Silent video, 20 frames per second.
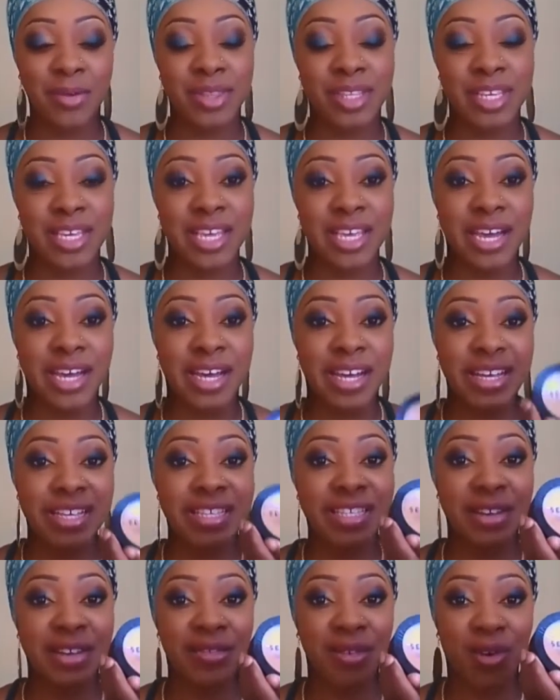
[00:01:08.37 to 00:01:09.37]
the
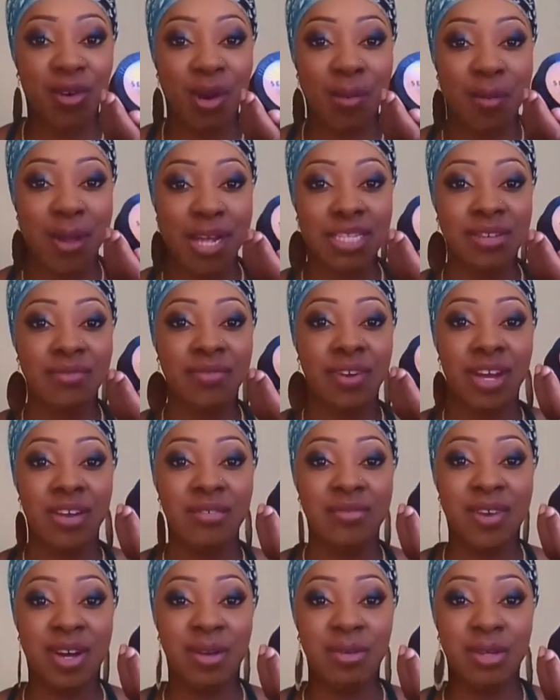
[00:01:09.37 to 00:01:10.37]
Sephora
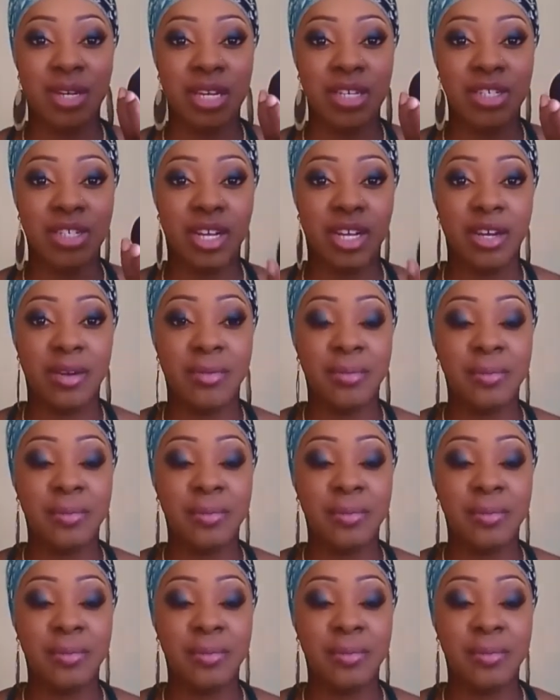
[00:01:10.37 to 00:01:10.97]
Mattifying Foundation.